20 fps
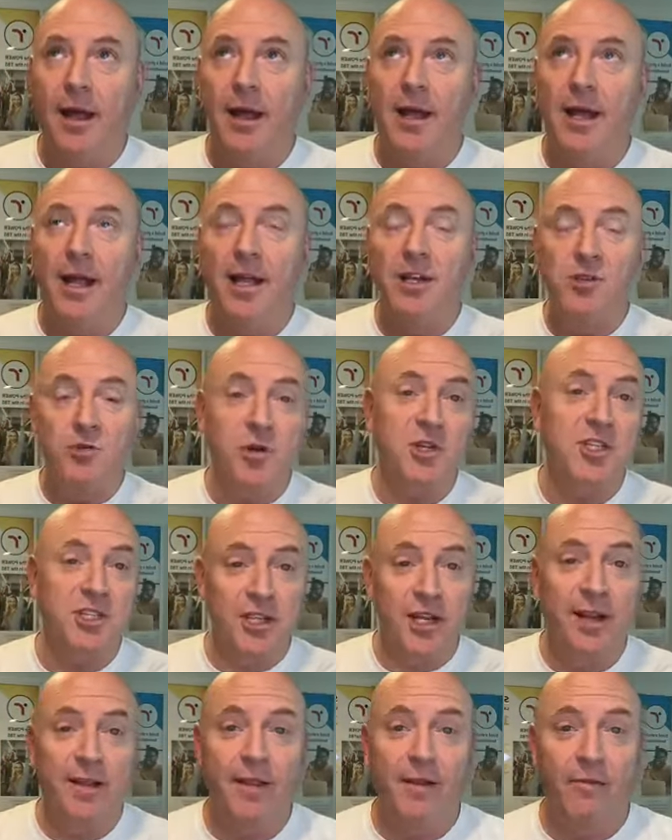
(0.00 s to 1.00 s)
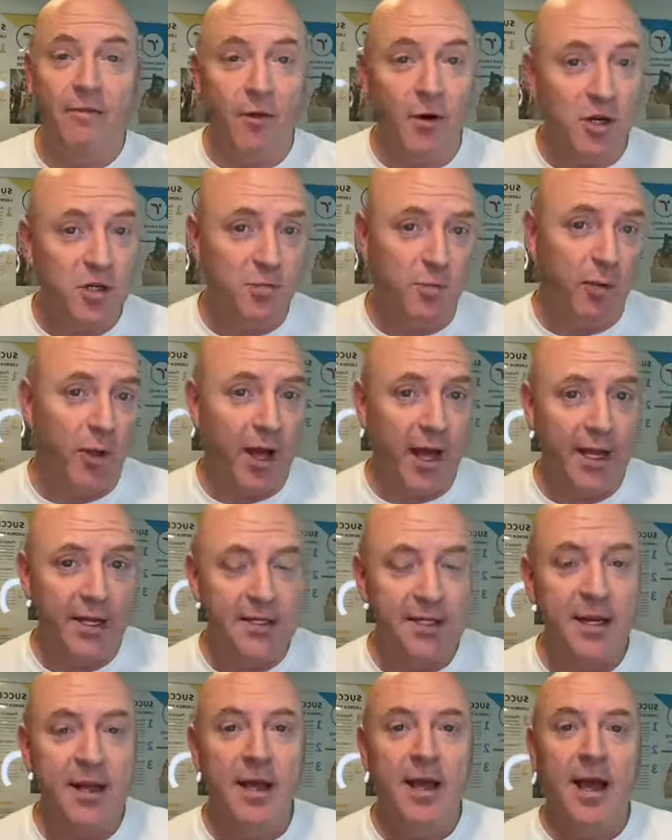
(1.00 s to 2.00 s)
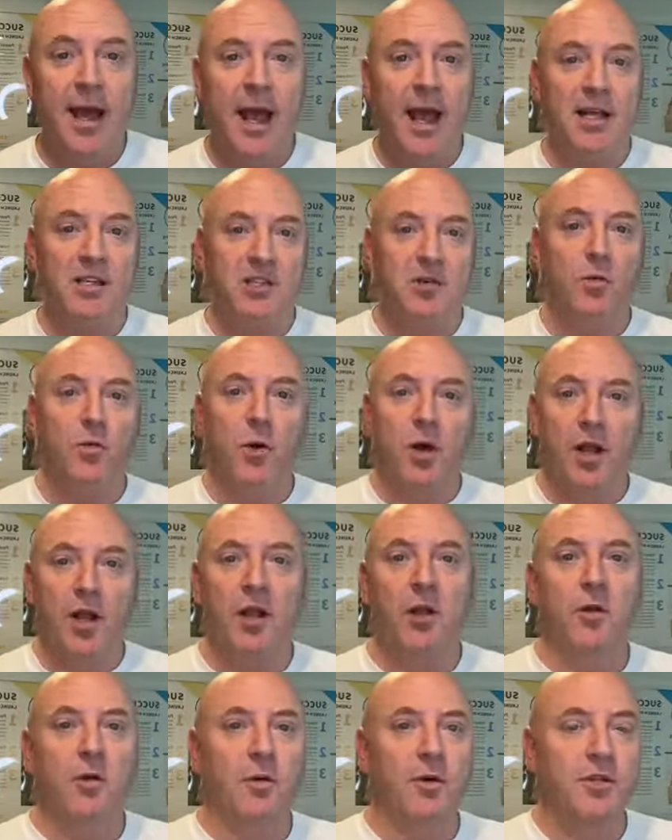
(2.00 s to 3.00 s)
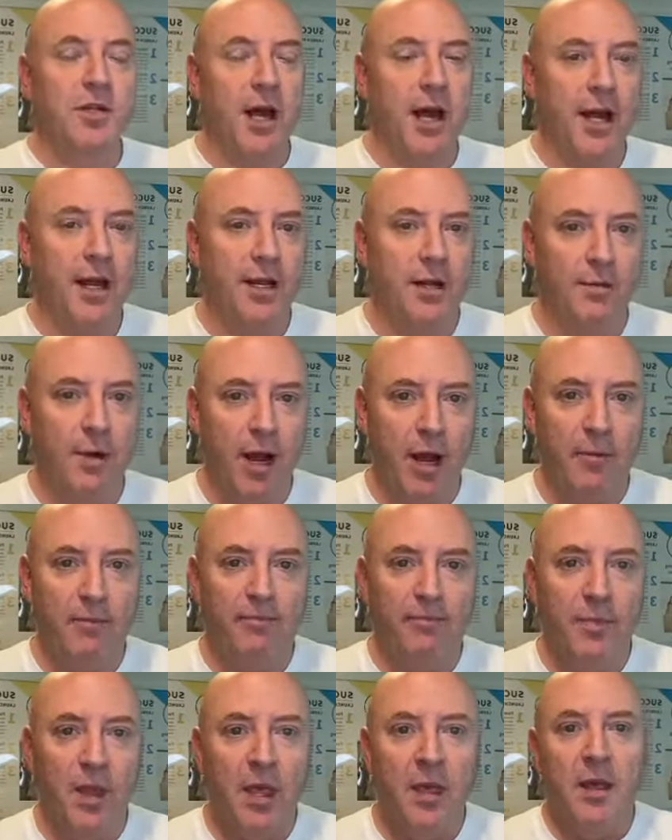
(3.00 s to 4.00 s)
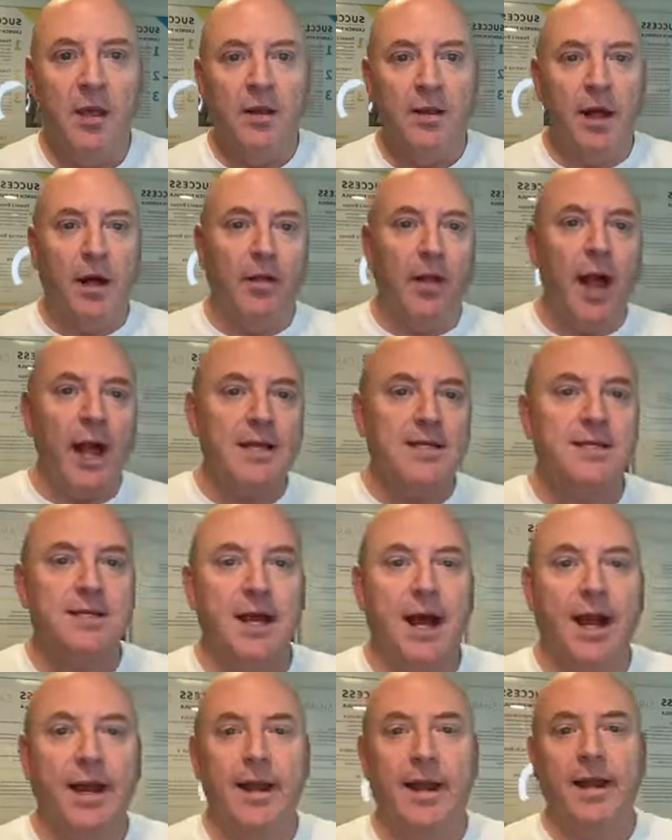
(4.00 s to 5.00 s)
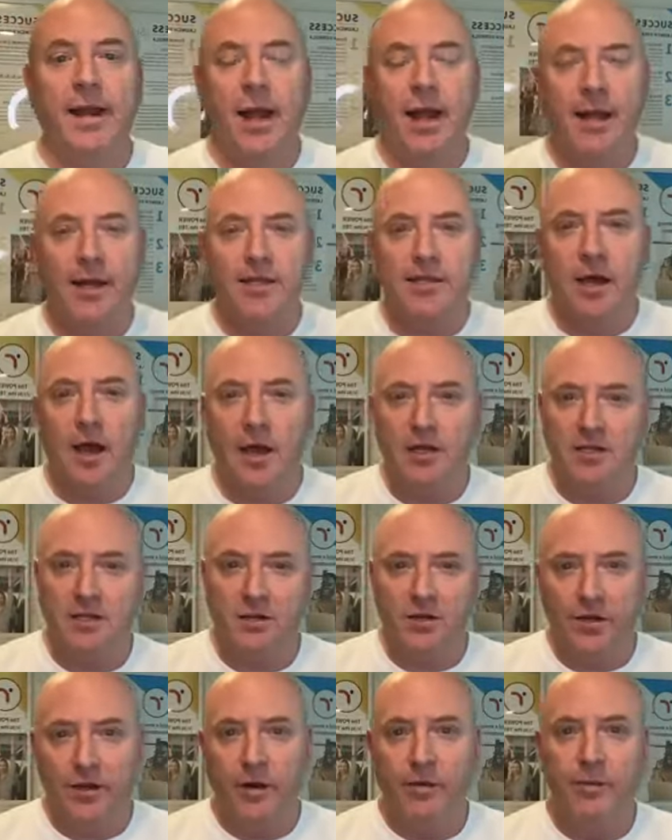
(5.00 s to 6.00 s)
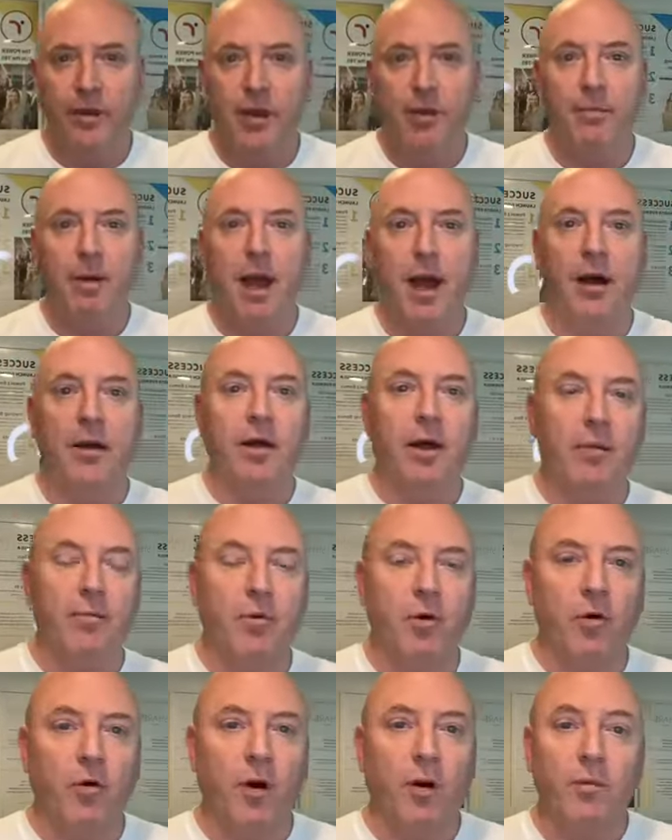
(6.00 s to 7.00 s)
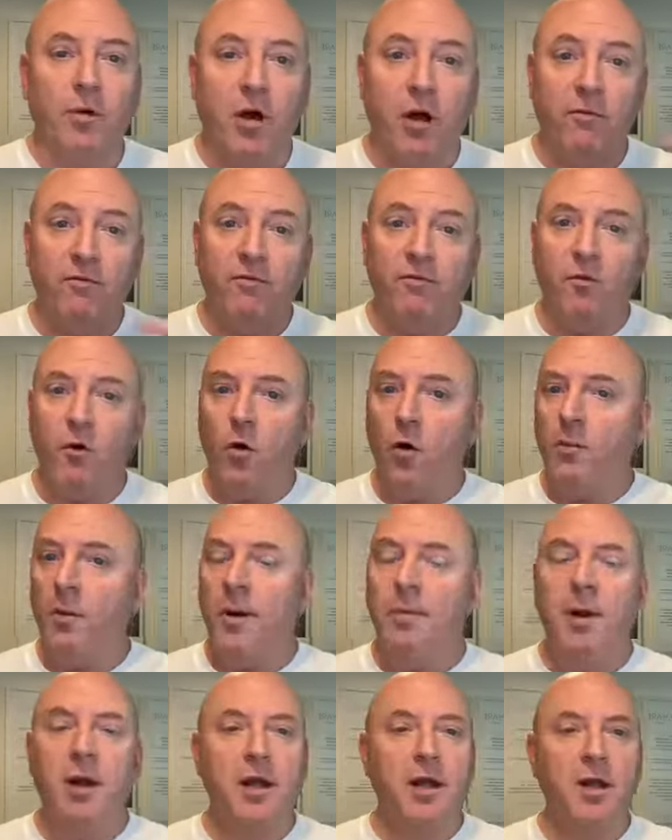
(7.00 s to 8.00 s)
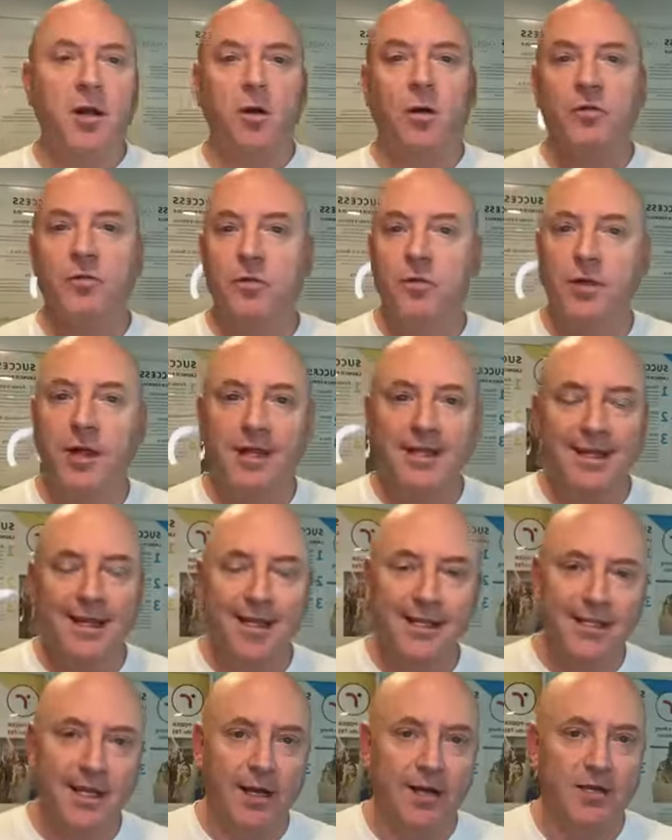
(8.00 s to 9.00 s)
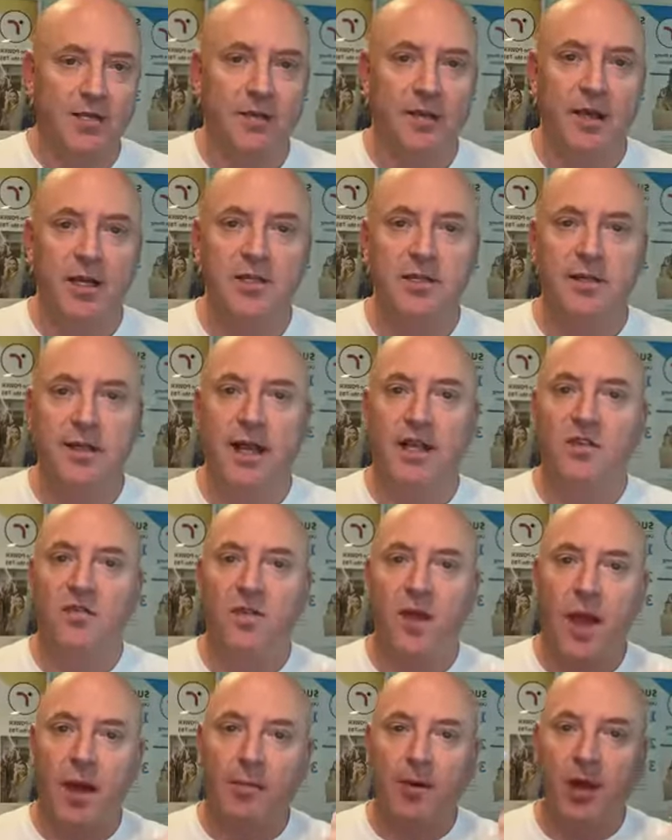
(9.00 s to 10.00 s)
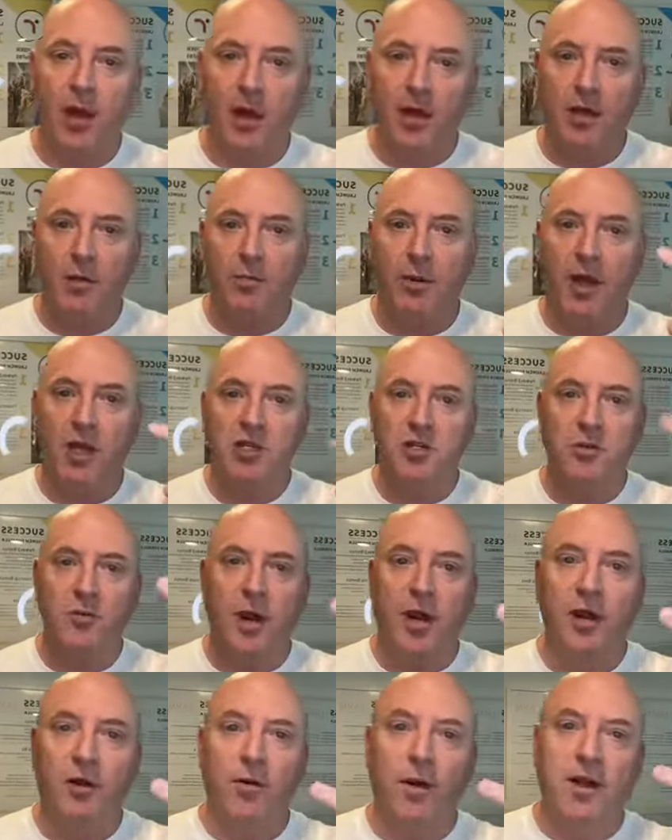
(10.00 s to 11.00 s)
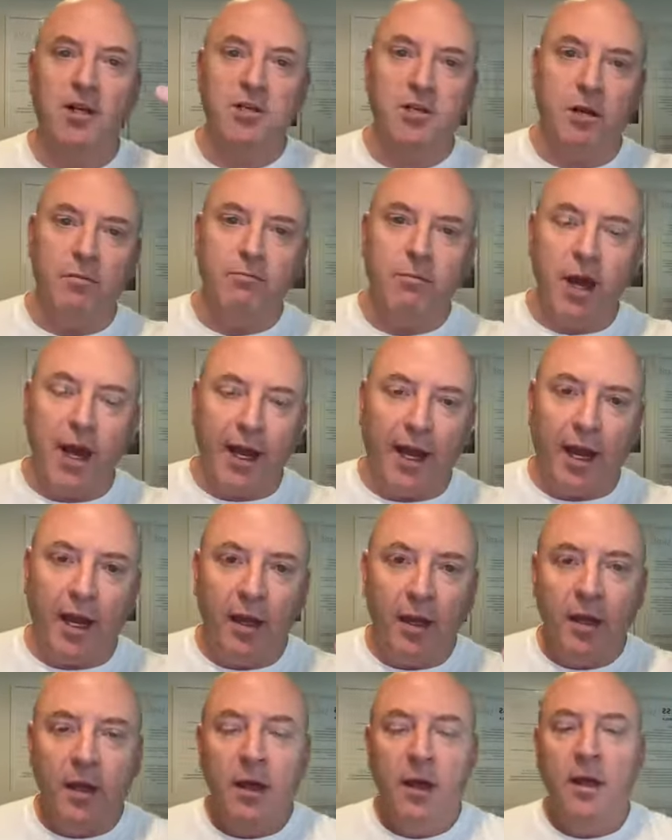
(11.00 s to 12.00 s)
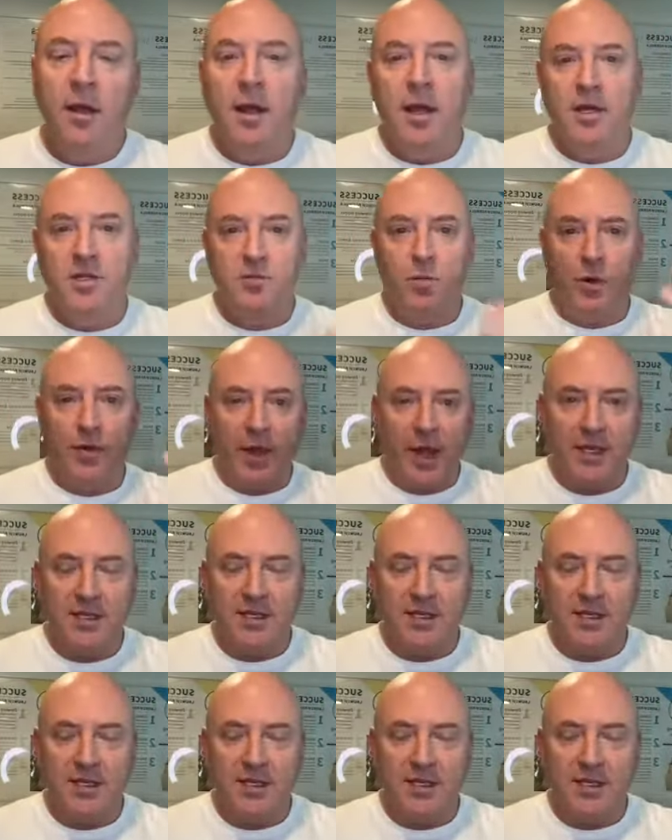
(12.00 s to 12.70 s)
interested in the first place as to what you're talking about. Now, last night I kind of talked a little bit about a program called FORM. I'm not going to go through the details of this, and that's Family, Occupation, Recreation, and Money is what that